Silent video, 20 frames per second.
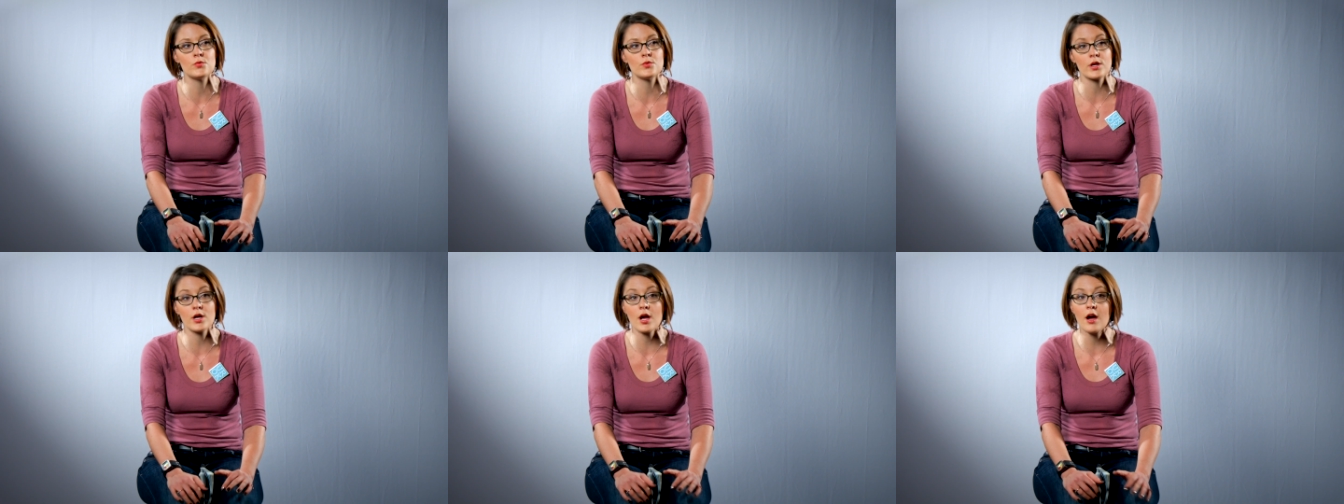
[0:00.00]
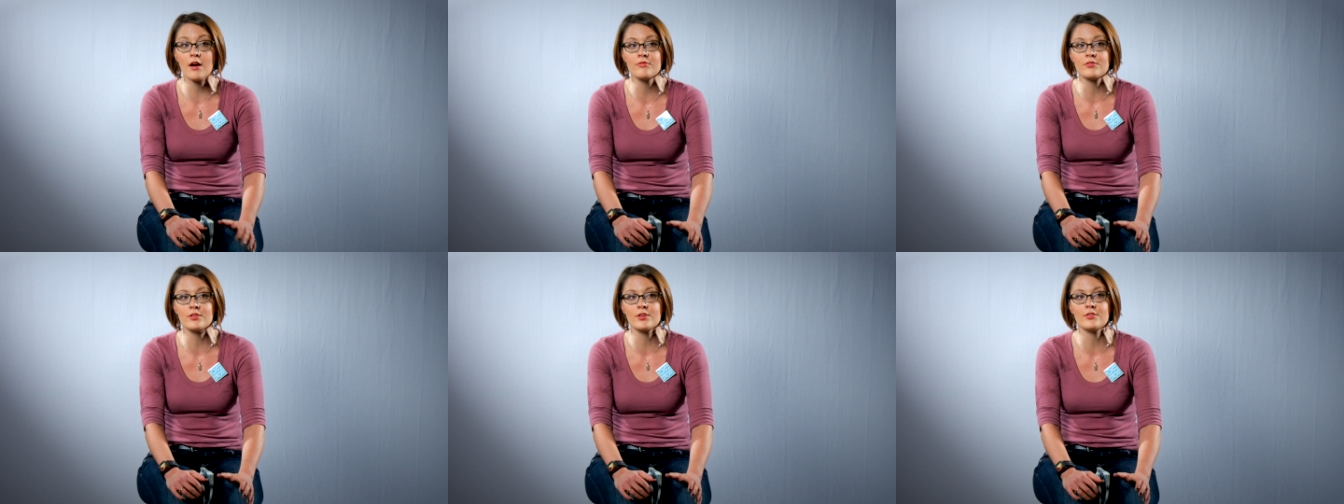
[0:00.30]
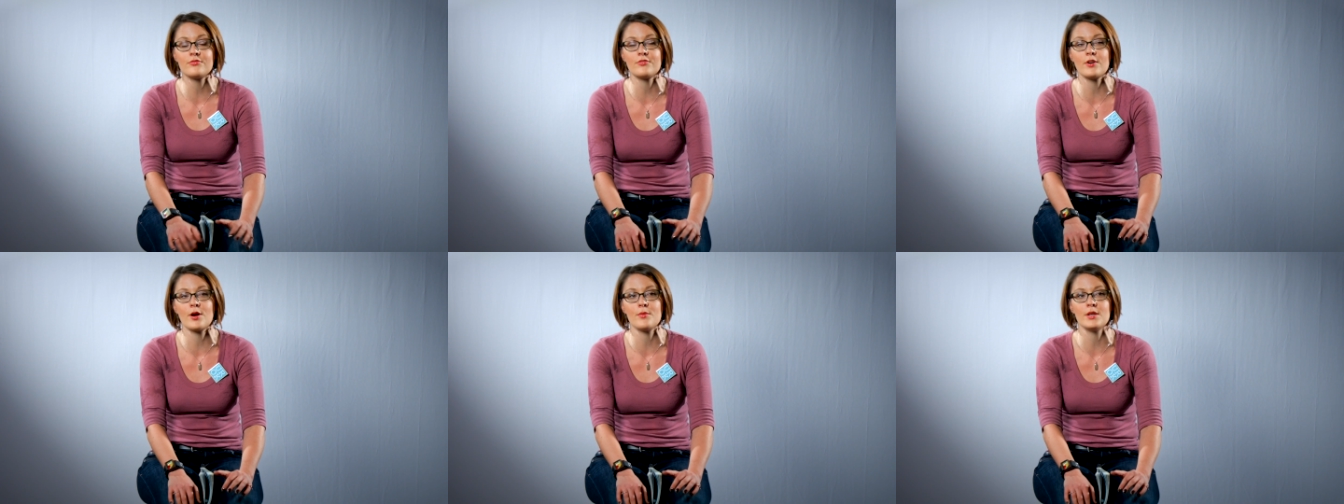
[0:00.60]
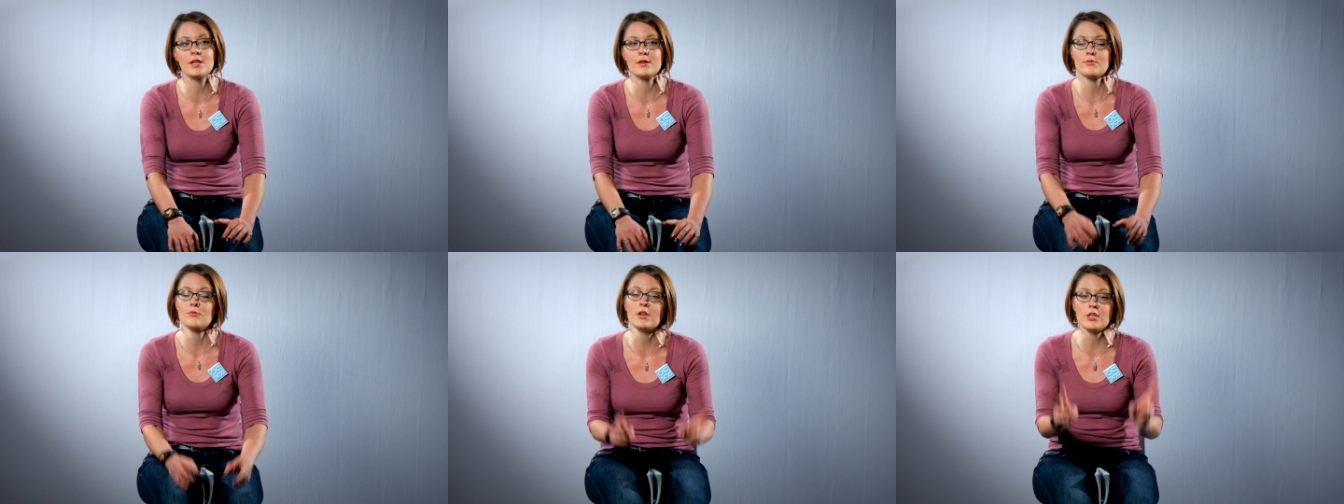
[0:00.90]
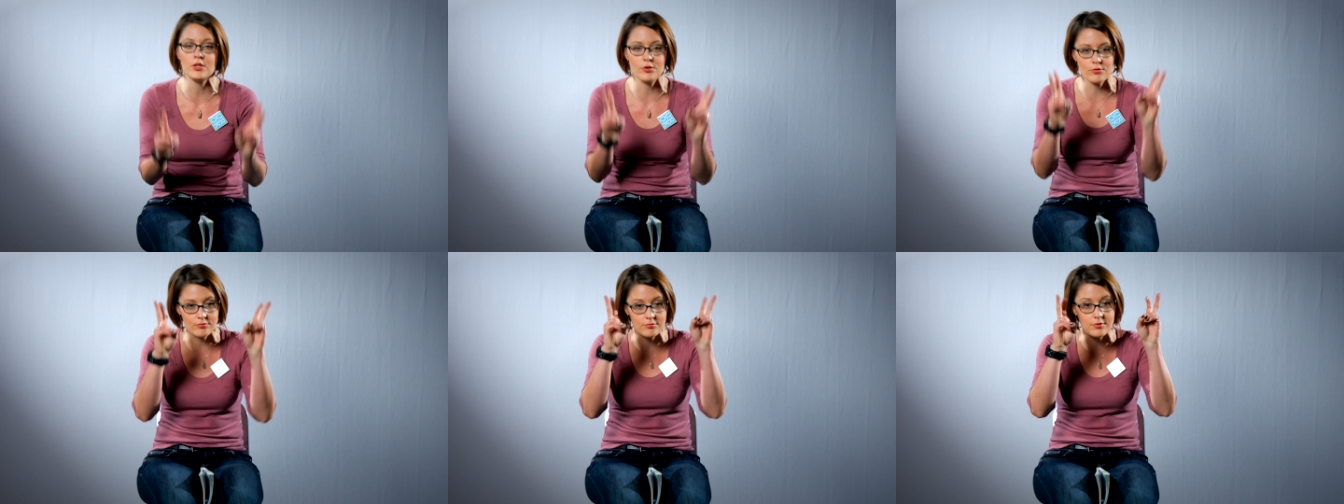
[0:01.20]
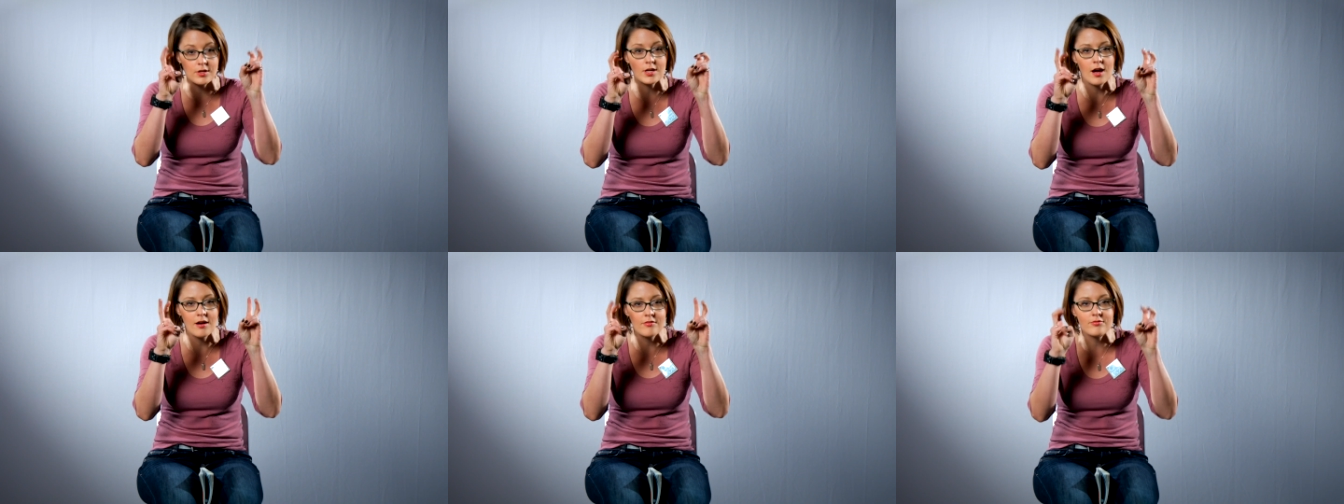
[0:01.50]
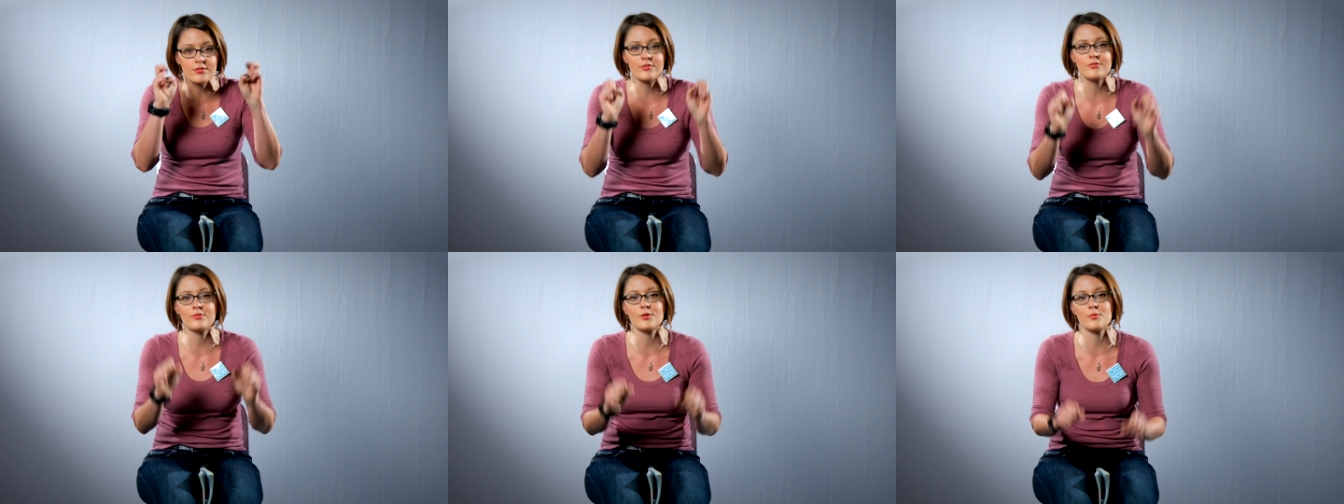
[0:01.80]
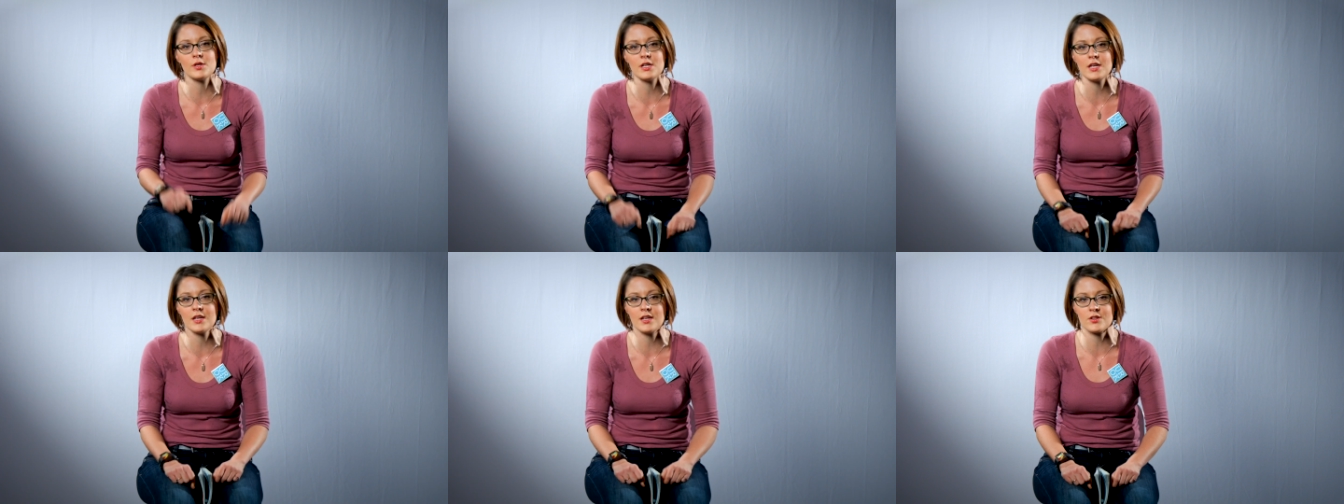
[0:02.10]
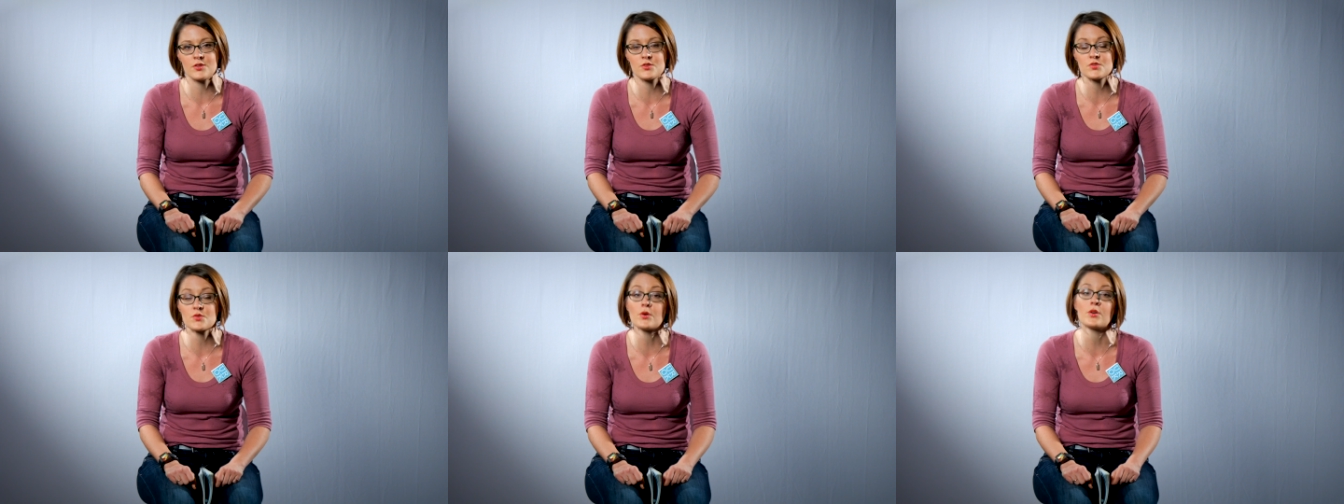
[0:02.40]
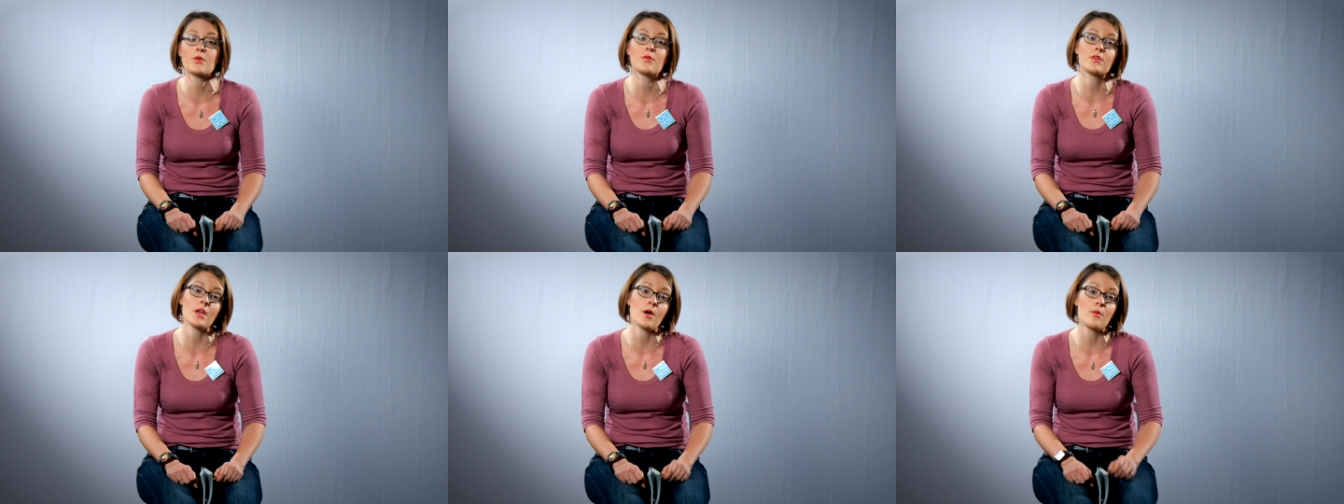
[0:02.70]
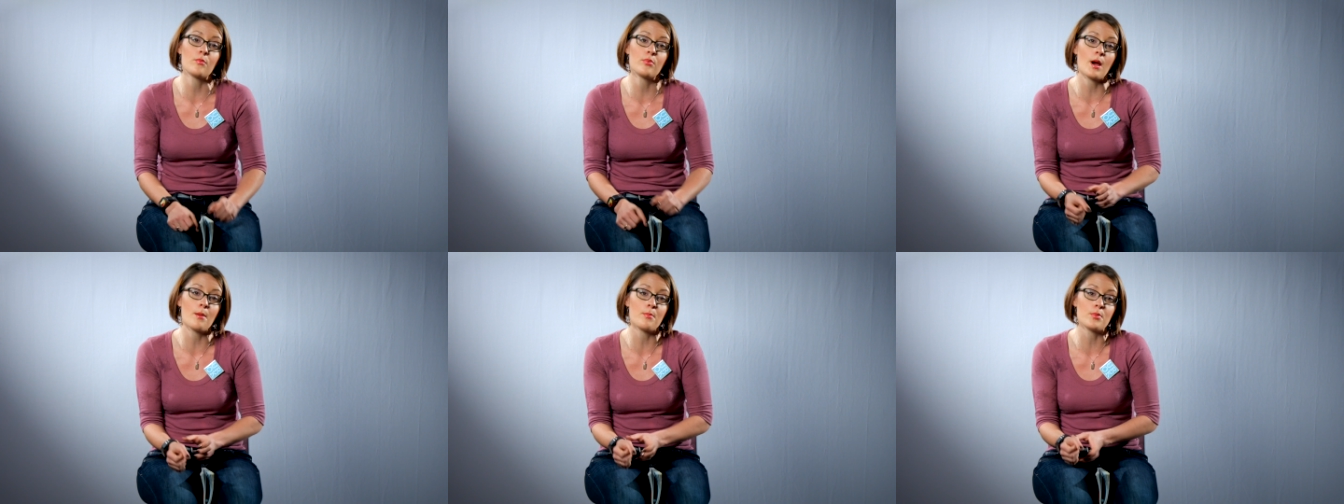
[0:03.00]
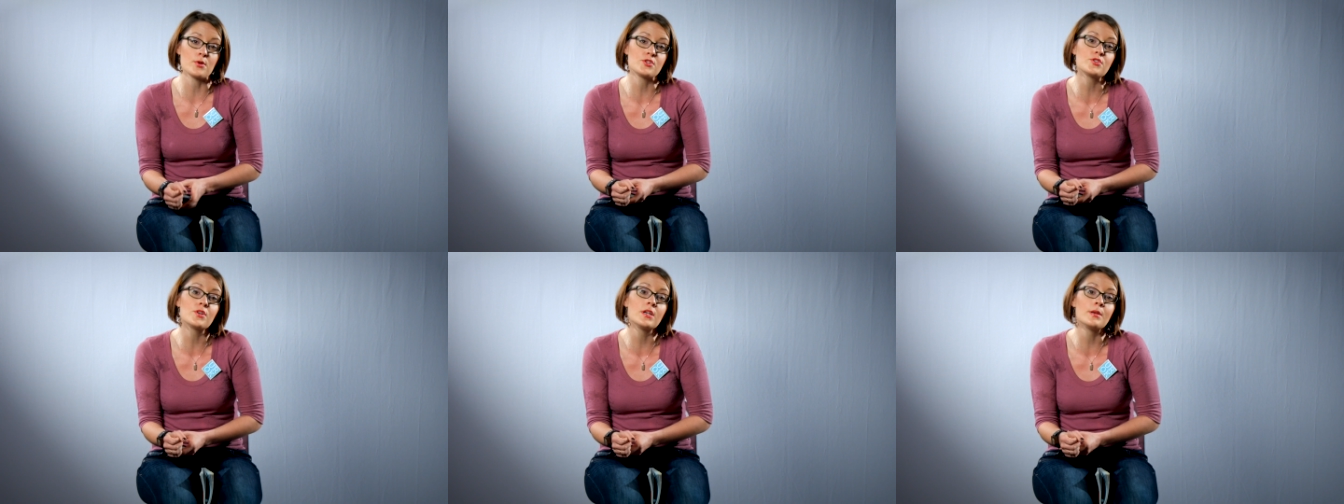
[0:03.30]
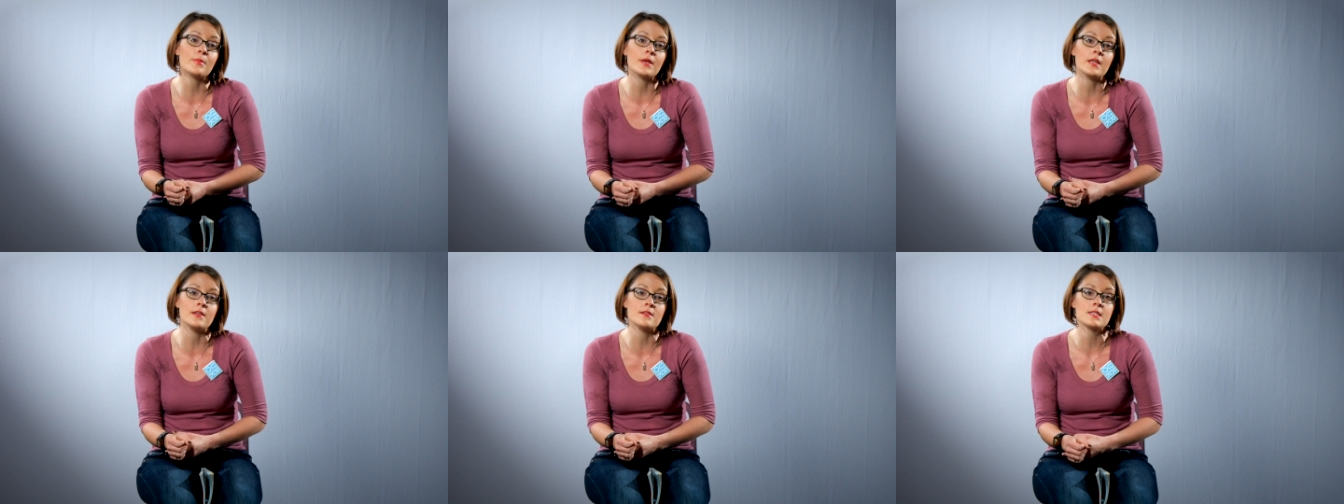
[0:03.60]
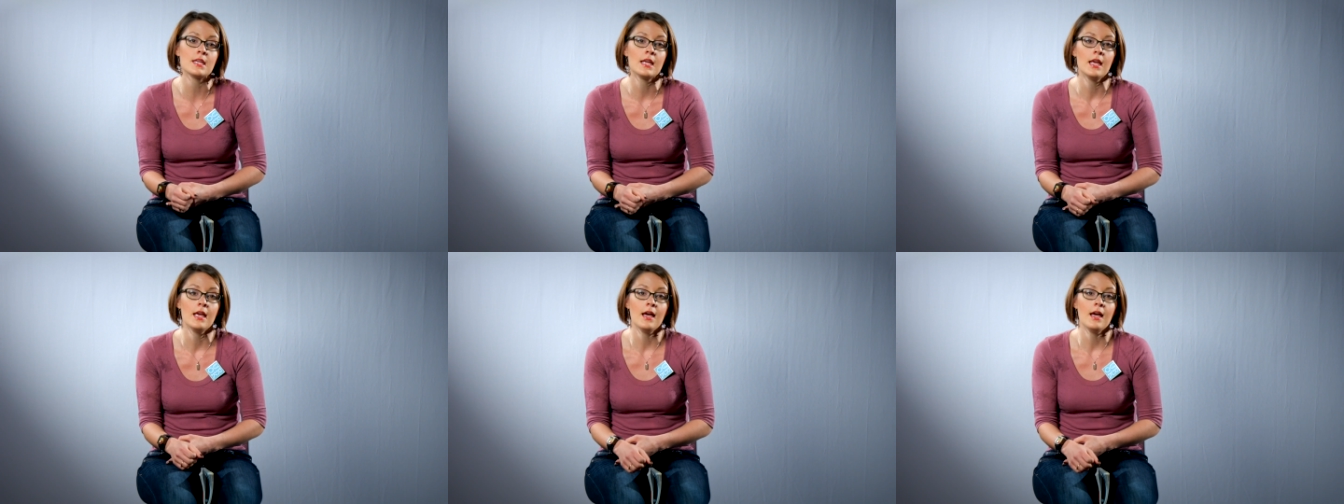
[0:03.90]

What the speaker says: recover from an eating disorder without proper treatment,